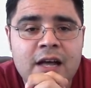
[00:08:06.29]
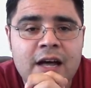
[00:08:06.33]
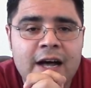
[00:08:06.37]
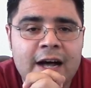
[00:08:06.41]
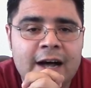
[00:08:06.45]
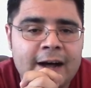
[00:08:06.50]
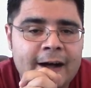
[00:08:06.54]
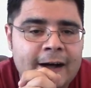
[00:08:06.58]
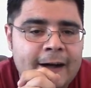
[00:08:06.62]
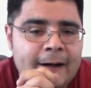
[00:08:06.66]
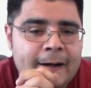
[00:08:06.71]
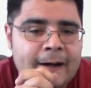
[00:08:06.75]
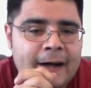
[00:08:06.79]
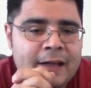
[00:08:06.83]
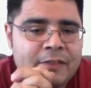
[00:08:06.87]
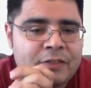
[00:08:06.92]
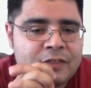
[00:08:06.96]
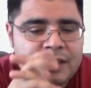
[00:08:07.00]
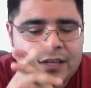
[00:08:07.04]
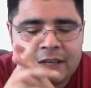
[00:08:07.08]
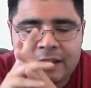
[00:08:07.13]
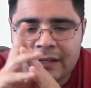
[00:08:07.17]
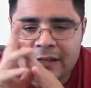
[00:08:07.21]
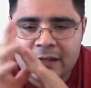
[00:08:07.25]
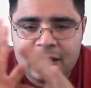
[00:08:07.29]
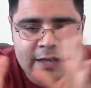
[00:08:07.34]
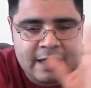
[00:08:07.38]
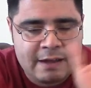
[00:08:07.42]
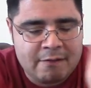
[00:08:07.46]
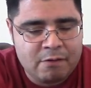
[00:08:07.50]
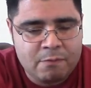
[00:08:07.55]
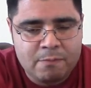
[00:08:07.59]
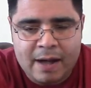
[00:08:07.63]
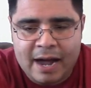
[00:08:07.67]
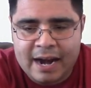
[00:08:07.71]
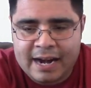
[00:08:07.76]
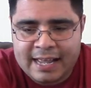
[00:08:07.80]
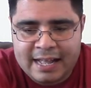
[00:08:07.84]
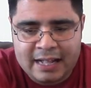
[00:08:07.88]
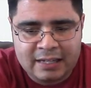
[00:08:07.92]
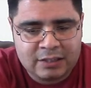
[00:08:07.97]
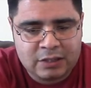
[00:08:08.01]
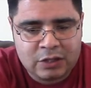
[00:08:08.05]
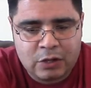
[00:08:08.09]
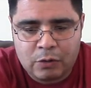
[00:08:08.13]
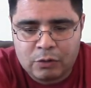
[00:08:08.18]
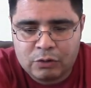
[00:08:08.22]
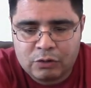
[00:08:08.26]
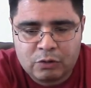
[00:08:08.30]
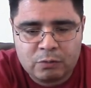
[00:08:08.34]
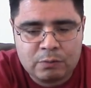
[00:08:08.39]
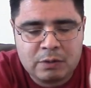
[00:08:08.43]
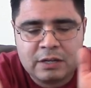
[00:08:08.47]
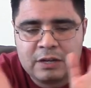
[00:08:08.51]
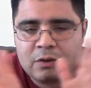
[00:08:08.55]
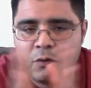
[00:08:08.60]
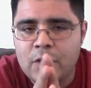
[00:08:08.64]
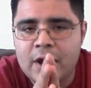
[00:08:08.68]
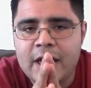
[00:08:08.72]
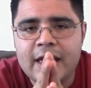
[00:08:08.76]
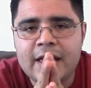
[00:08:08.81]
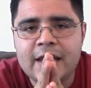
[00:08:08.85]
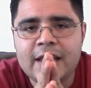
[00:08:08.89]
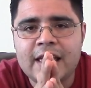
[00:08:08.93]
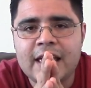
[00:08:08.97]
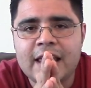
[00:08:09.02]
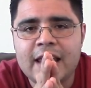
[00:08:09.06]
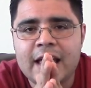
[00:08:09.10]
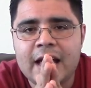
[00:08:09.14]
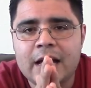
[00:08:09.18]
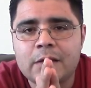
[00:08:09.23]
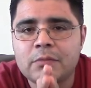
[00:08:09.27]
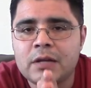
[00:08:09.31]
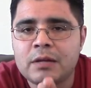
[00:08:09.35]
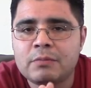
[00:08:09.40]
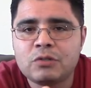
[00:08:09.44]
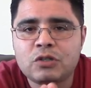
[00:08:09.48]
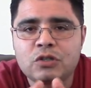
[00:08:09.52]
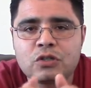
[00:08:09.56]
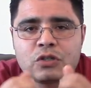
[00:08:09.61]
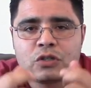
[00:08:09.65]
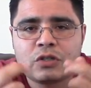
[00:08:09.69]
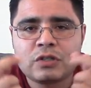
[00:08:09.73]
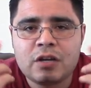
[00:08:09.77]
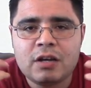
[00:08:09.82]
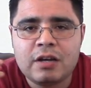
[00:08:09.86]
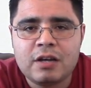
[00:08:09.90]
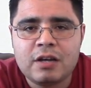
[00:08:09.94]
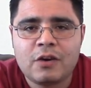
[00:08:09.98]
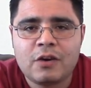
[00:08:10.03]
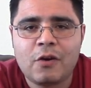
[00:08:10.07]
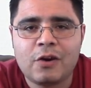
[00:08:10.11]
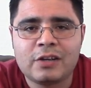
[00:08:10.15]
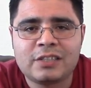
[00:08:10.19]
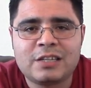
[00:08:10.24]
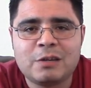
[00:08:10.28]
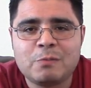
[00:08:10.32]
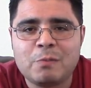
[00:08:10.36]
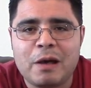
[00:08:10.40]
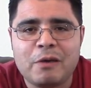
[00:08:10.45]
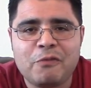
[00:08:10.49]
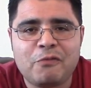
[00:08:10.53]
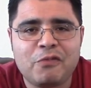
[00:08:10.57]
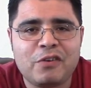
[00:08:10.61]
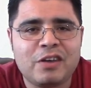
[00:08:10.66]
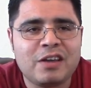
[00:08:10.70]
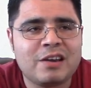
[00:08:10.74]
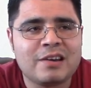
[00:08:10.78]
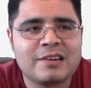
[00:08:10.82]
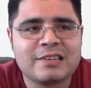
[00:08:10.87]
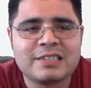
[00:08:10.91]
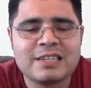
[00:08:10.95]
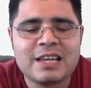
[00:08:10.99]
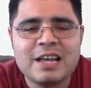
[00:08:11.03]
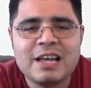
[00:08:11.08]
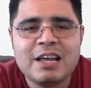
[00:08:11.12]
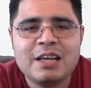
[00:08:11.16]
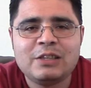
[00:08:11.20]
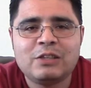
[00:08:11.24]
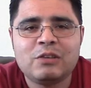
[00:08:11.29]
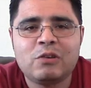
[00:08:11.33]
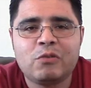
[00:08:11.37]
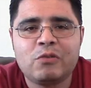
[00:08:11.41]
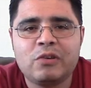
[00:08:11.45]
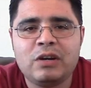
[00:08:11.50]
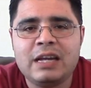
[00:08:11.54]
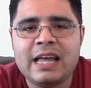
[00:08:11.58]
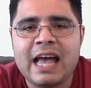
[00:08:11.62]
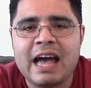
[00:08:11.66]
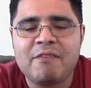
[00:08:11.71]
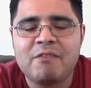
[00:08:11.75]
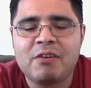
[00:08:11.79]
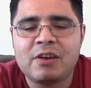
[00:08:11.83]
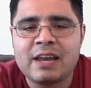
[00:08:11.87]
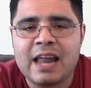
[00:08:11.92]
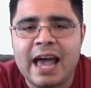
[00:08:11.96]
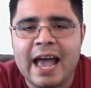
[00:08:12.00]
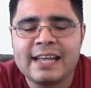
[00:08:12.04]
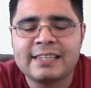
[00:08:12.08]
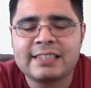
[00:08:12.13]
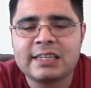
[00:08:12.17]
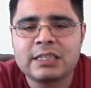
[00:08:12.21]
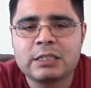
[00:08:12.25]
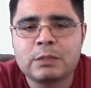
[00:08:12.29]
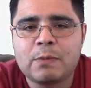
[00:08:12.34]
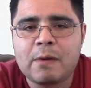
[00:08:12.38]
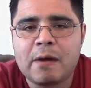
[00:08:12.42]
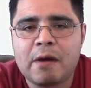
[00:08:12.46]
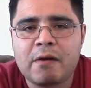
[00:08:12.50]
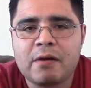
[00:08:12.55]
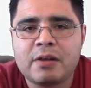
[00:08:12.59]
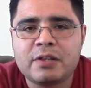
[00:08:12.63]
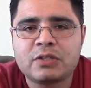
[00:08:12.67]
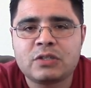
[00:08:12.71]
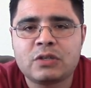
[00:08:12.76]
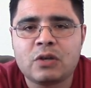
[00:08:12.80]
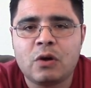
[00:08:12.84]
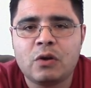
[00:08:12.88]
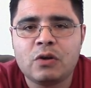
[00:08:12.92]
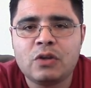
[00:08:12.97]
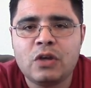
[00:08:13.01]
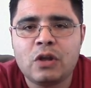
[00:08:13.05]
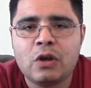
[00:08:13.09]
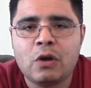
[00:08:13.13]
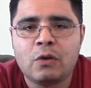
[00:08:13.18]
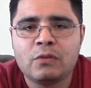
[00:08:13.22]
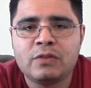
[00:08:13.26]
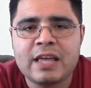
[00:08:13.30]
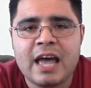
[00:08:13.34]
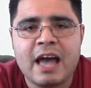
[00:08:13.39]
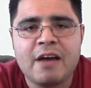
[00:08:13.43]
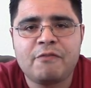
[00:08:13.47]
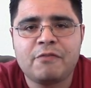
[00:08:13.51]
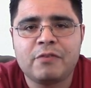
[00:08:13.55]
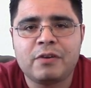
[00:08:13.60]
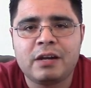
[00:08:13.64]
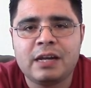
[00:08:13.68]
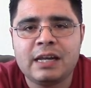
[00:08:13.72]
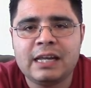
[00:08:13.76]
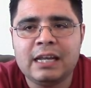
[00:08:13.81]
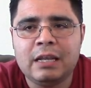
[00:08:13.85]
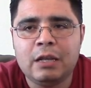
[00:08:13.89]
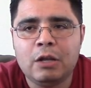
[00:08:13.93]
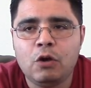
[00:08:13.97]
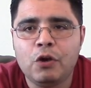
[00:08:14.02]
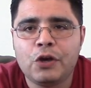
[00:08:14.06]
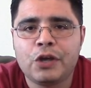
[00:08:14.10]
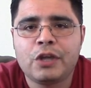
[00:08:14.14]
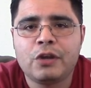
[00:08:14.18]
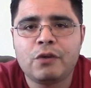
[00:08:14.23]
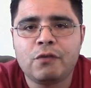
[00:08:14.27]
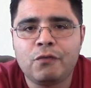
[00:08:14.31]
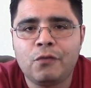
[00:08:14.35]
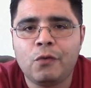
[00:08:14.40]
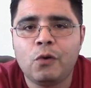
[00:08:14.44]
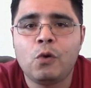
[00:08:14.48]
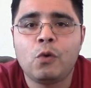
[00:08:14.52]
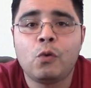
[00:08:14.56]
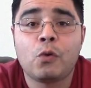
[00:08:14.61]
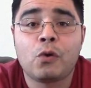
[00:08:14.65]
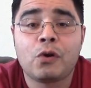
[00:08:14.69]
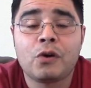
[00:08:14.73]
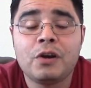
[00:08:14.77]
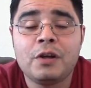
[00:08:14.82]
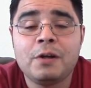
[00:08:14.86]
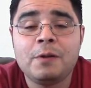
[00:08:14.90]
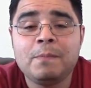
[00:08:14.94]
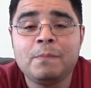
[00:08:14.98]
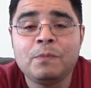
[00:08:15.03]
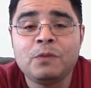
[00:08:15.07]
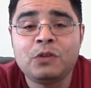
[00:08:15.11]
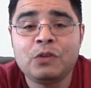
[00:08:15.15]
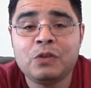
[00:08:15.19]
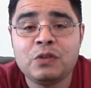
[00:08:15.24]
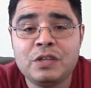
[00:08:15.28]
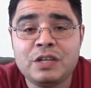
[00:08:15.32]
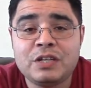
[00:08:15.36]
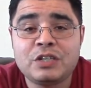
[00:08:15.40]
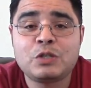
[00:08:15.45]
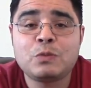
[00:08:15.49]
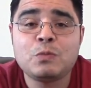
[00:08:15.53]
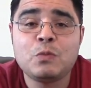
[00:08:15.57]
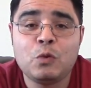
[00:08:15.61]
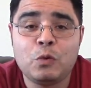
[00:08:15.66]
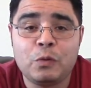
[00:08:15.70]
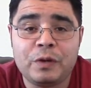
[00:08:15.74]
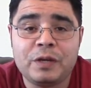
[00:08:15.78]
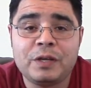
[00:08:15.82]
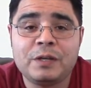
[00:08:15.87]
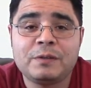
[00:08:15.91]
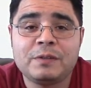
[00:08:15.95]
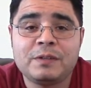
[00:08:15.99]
Uh, I think everybody else is going to be great, and I'm, I'm just crossing my fingers to really have a nice experience. So, you know, definitely looking forward to this movie.